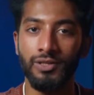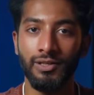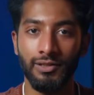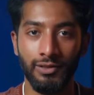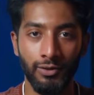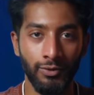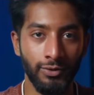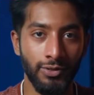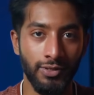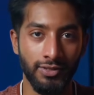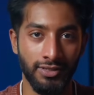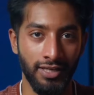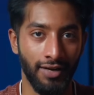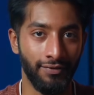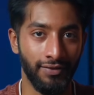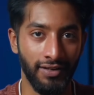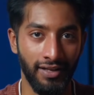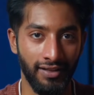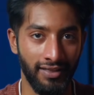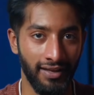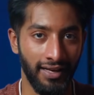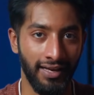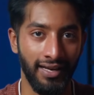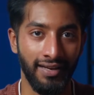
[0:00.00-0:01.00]
delude yourself
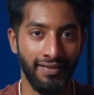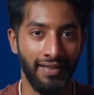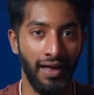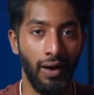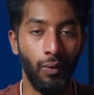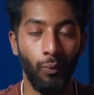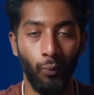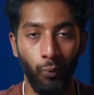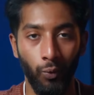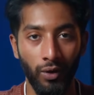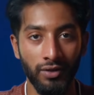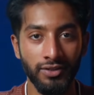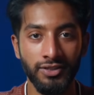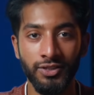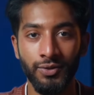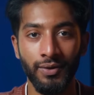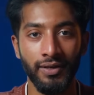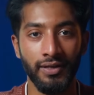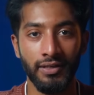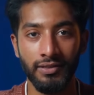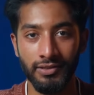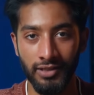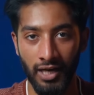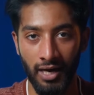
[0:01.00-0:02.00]
into thinking that once you
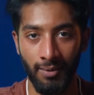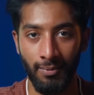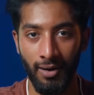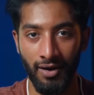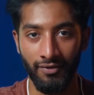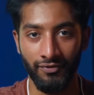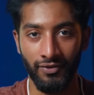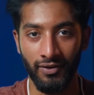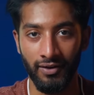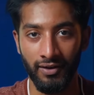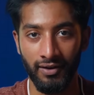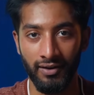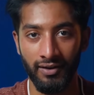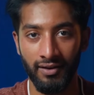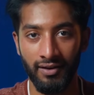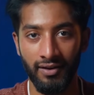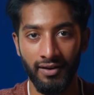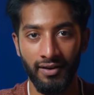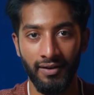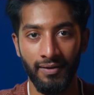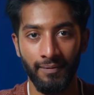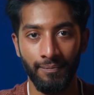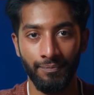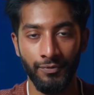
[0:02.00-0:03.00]
get a job offer,
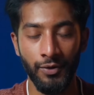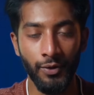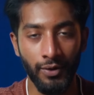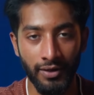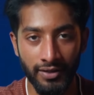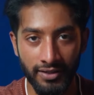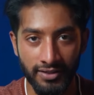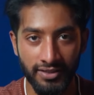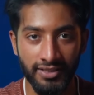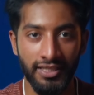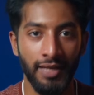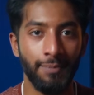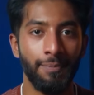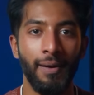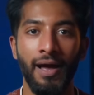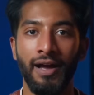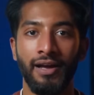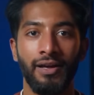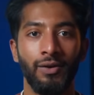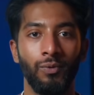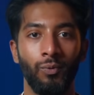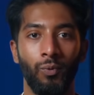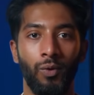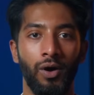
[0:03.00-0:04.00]
you can just sit
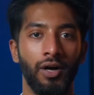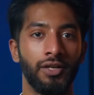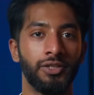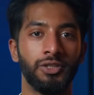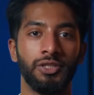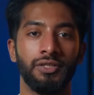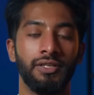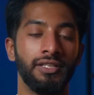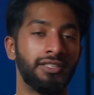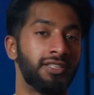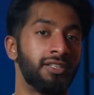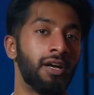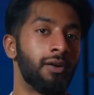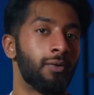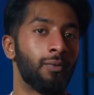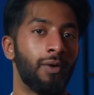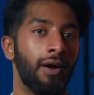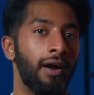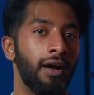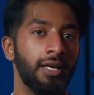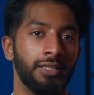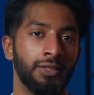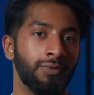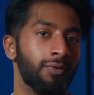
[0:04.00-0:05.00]
back and watch the
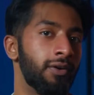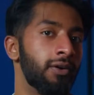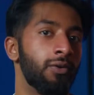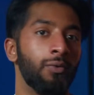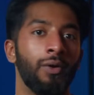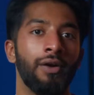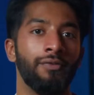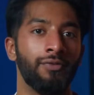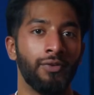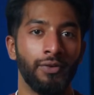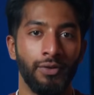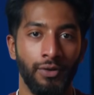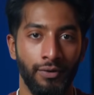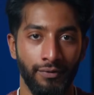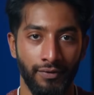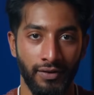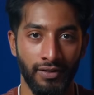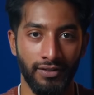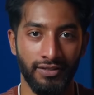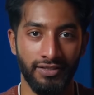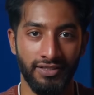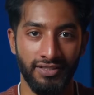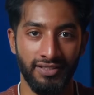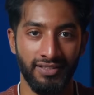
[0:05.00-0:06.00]
sunrise of our grateful
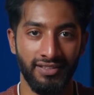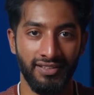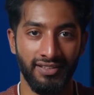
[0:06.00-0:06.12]
universe.